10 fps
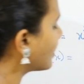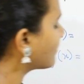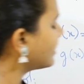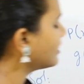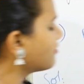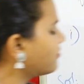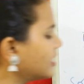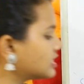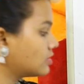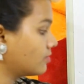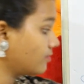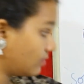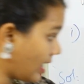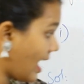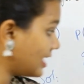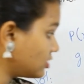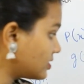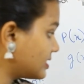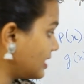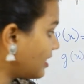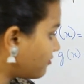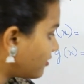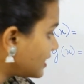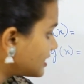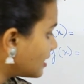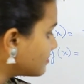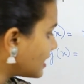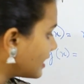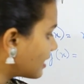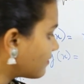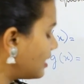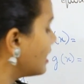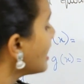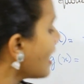equated the first. As you see, the first terms are equal.